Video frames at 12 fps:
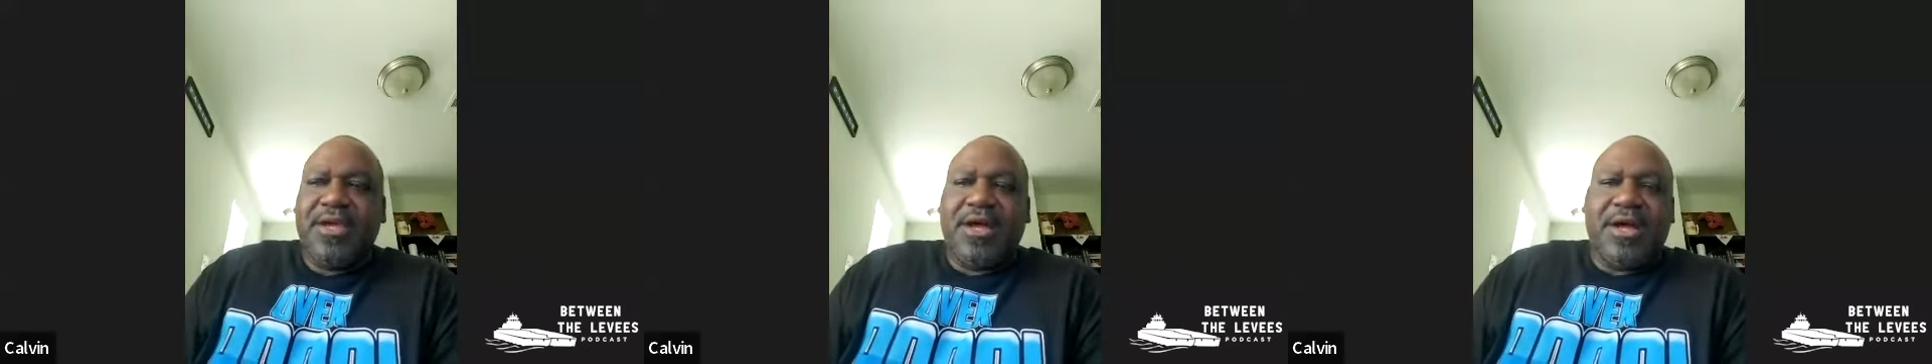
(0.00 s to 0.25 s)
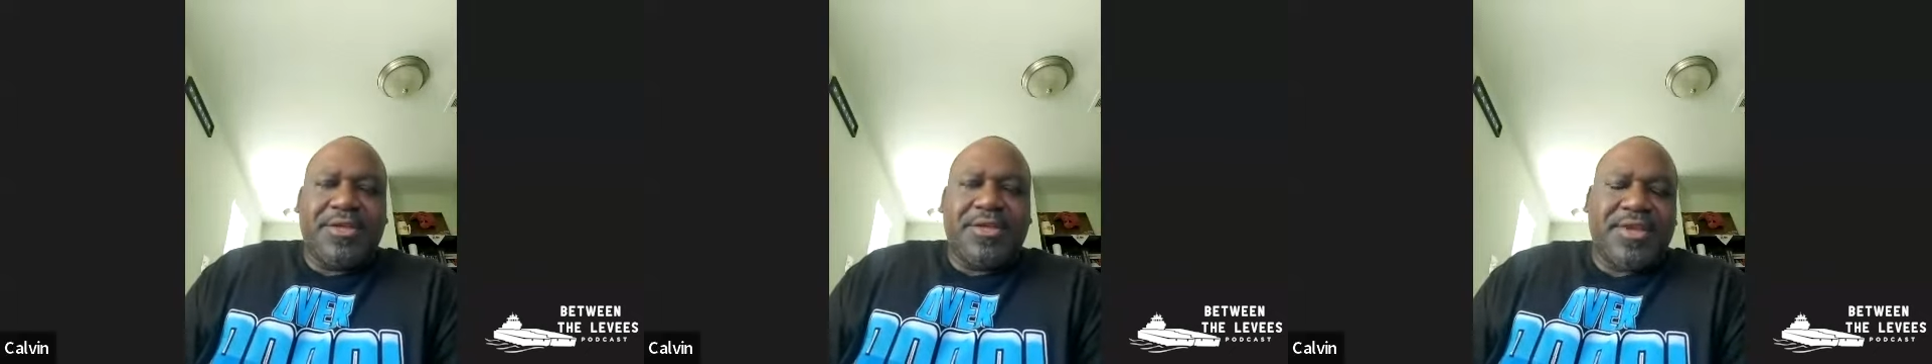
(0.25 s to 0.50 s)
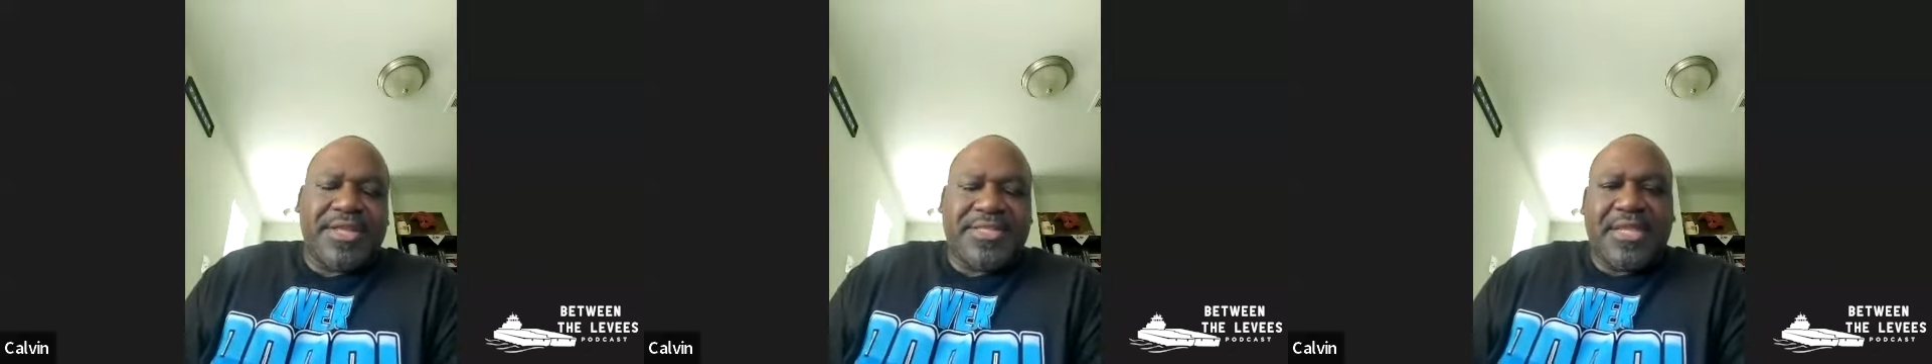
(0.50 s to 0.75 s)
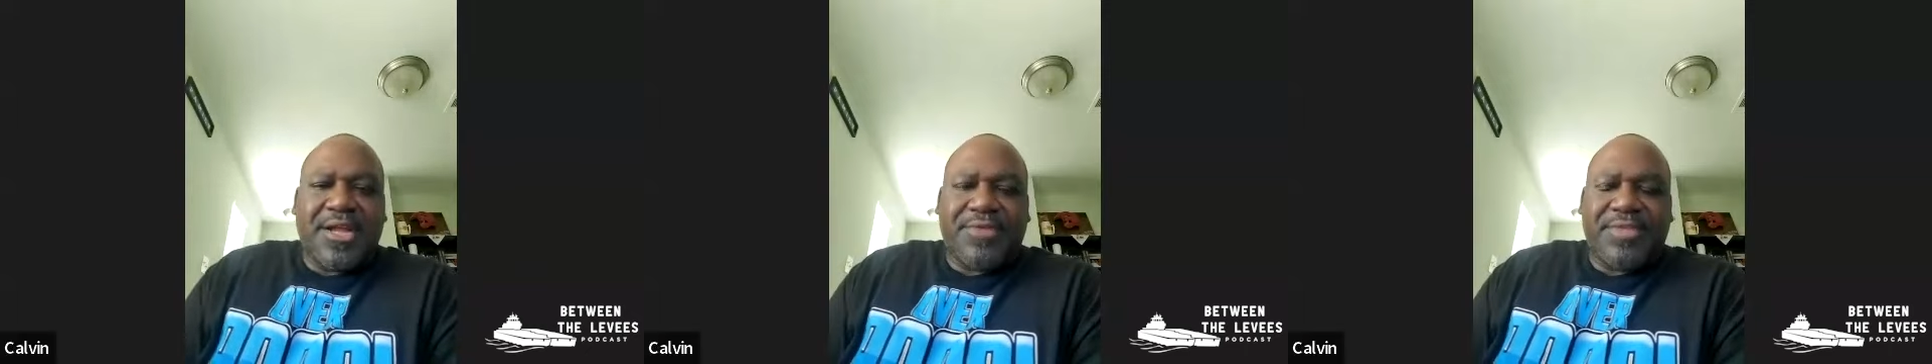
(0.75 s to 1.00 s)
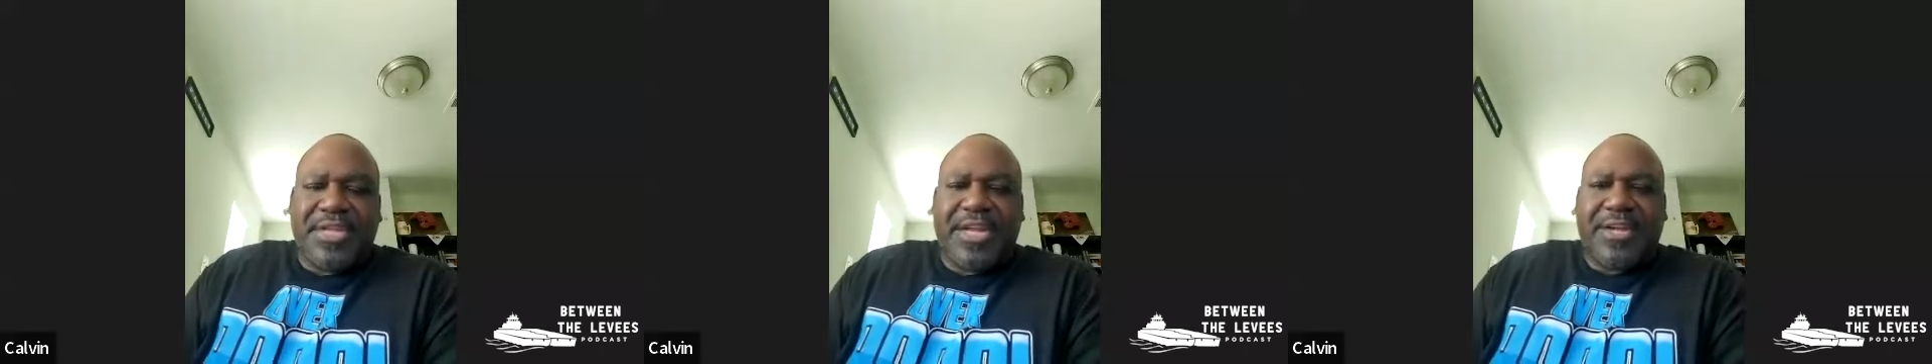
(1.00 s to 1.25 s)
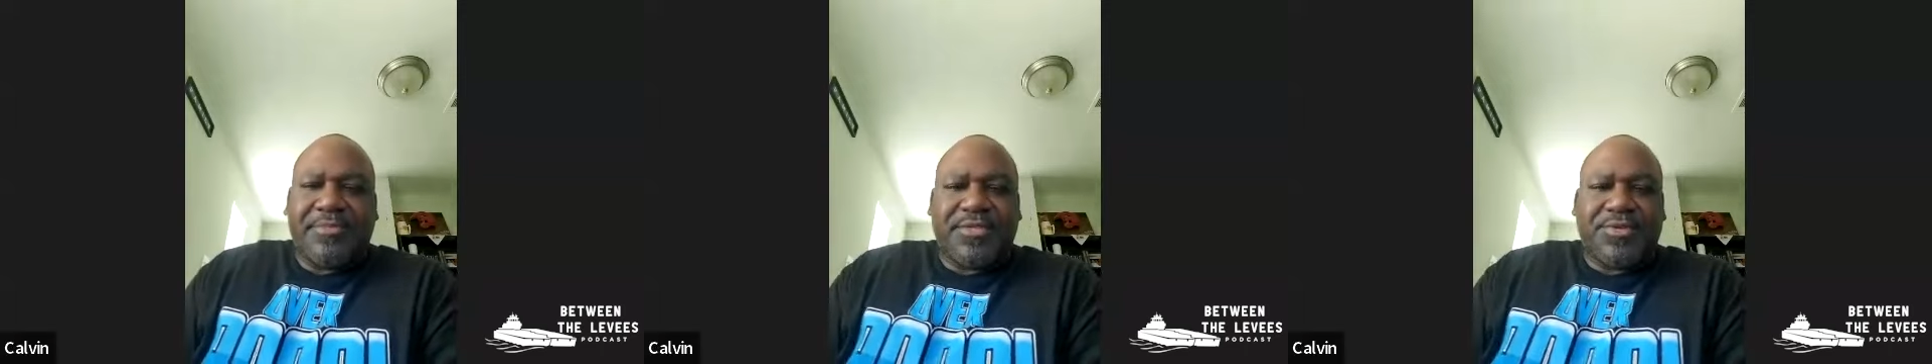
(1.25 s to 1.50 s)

uh, you get sent off to Tankerman